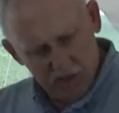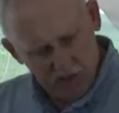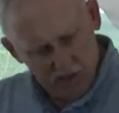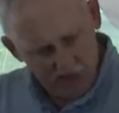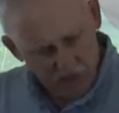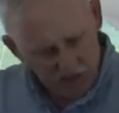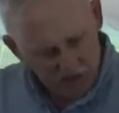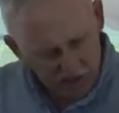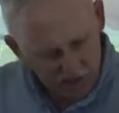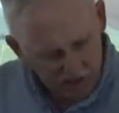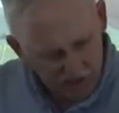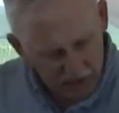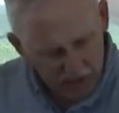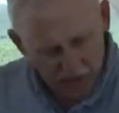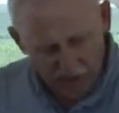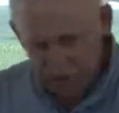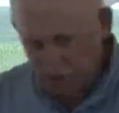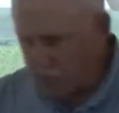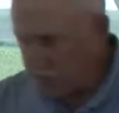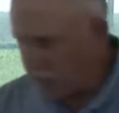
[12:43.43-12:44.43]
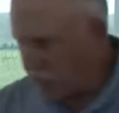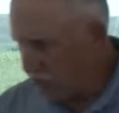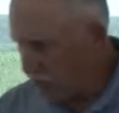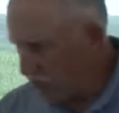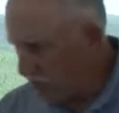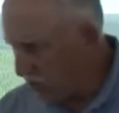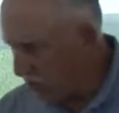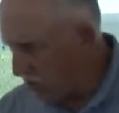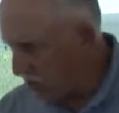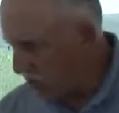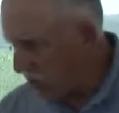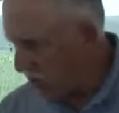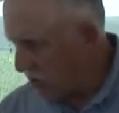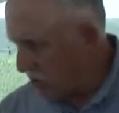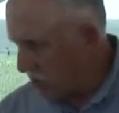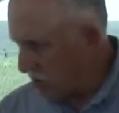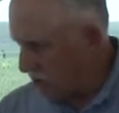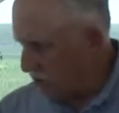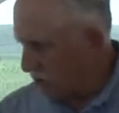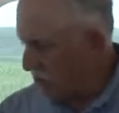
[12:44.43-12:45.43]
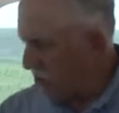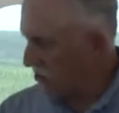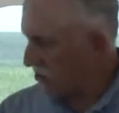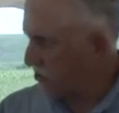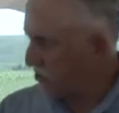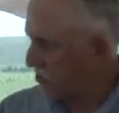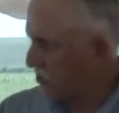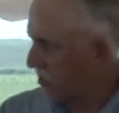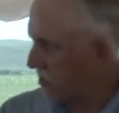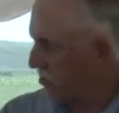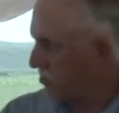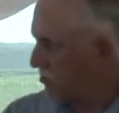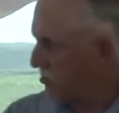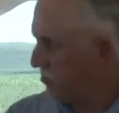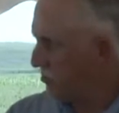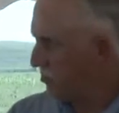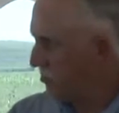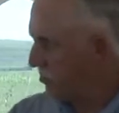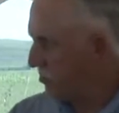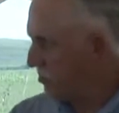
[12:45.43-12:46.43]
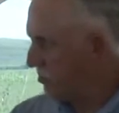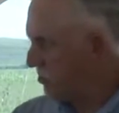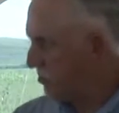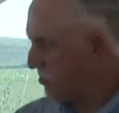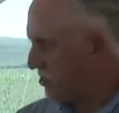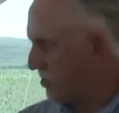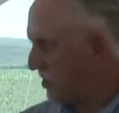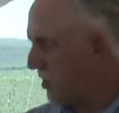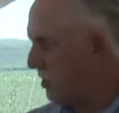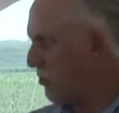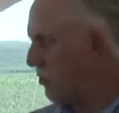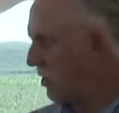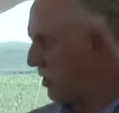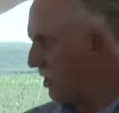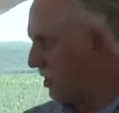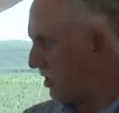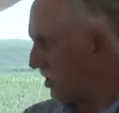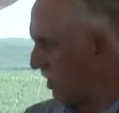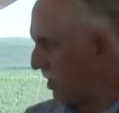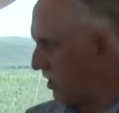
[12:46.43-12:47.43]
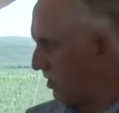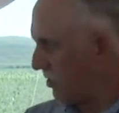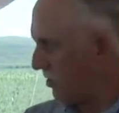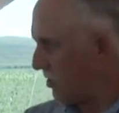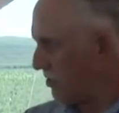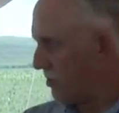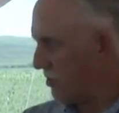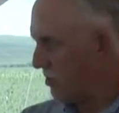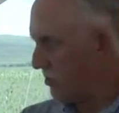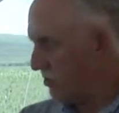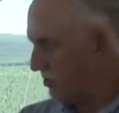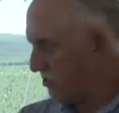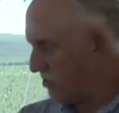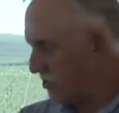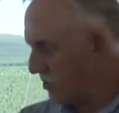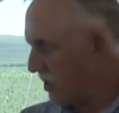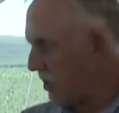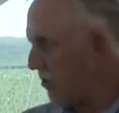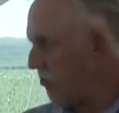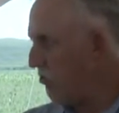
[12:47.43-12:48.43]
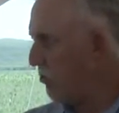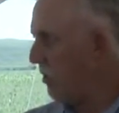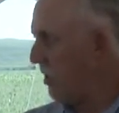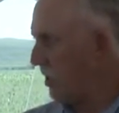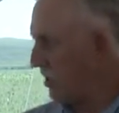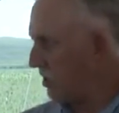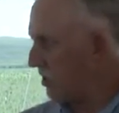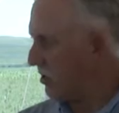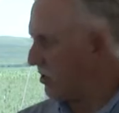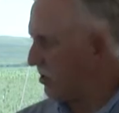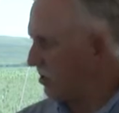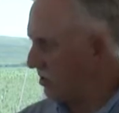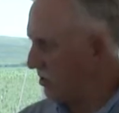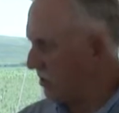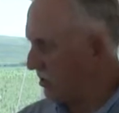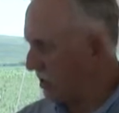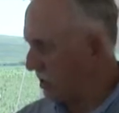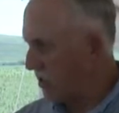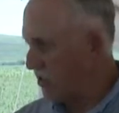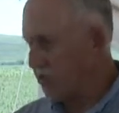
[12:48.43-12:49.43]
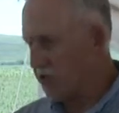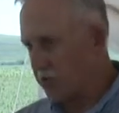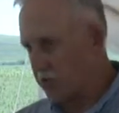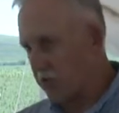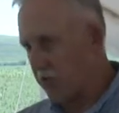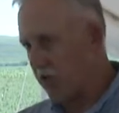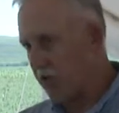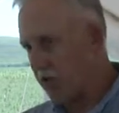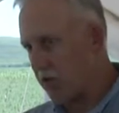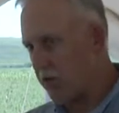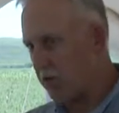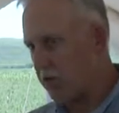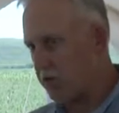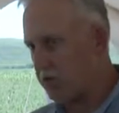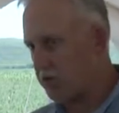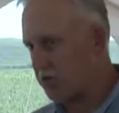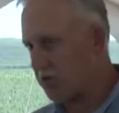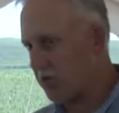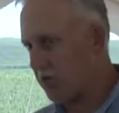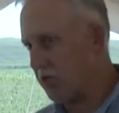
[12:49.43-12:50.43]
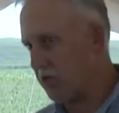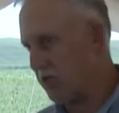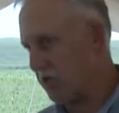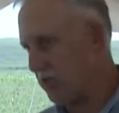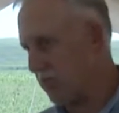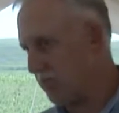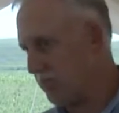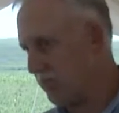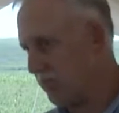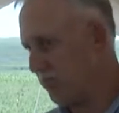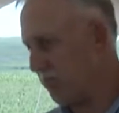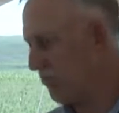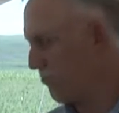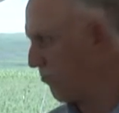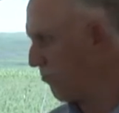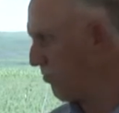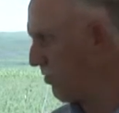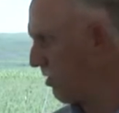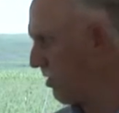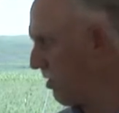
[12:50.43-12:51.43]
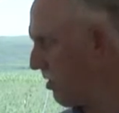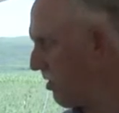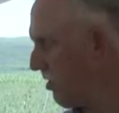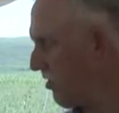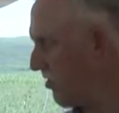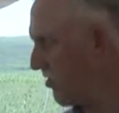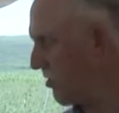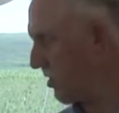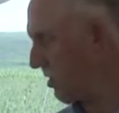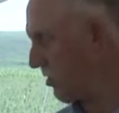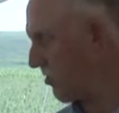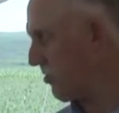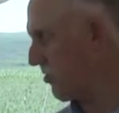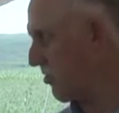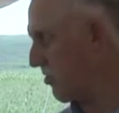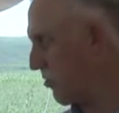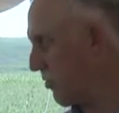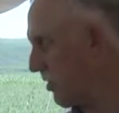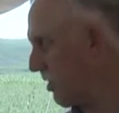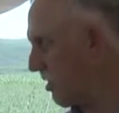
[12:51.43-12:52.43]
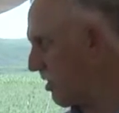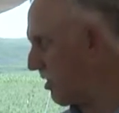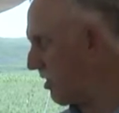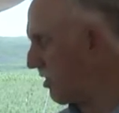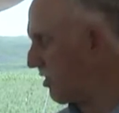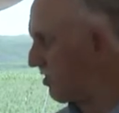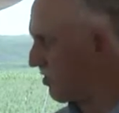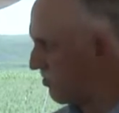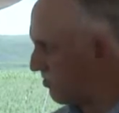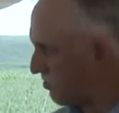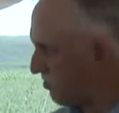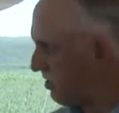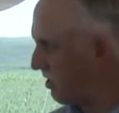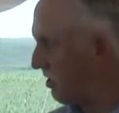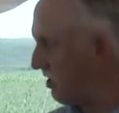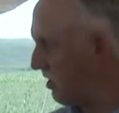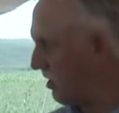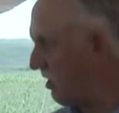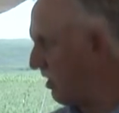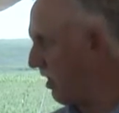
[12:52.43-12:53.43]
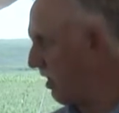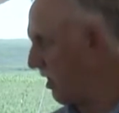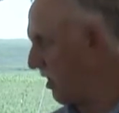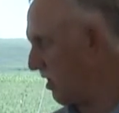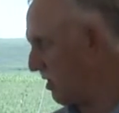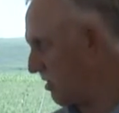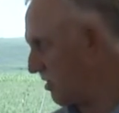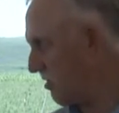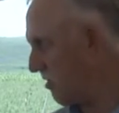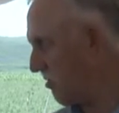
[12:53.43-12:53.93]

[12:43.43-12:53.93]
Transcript: This guy took some seedweed out of the same bin, kind of split it with his cousin. His cousin treated his, he did not.